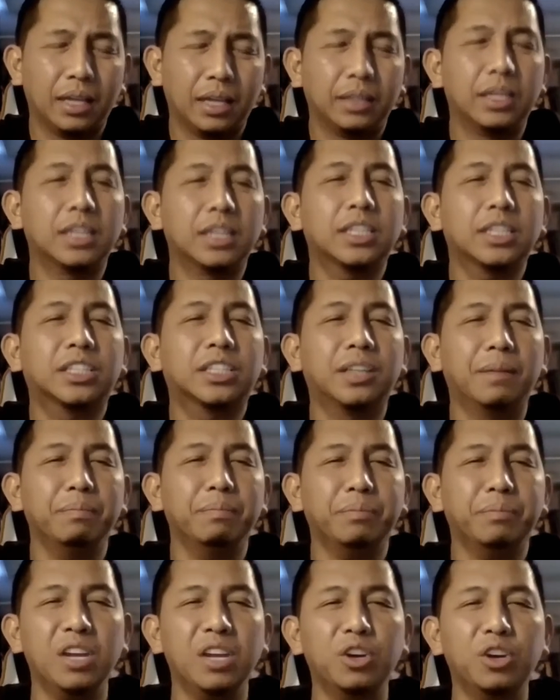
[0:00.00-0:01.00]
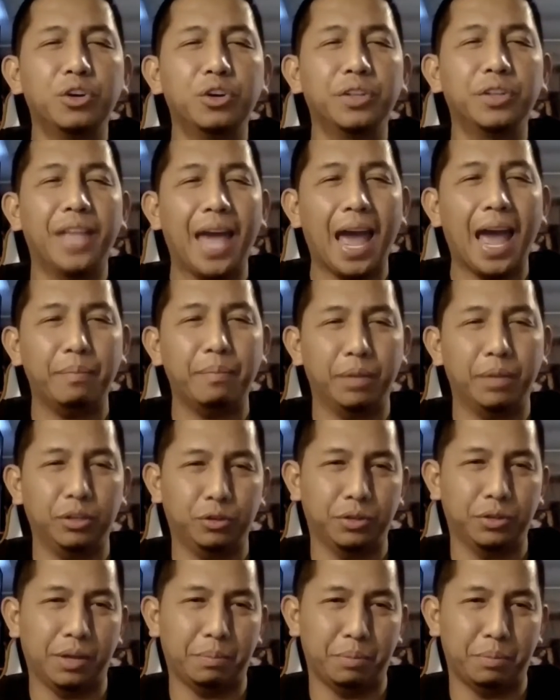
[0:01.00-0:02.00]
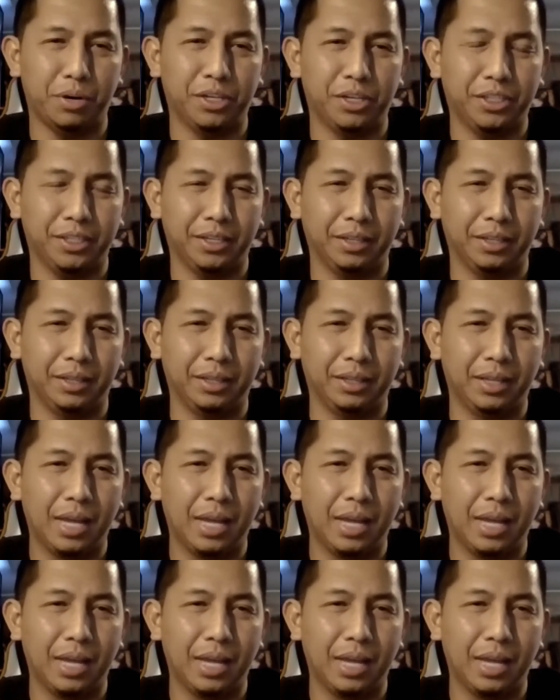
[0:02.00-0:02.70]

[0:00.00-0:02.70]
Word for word: there's something good happening to that person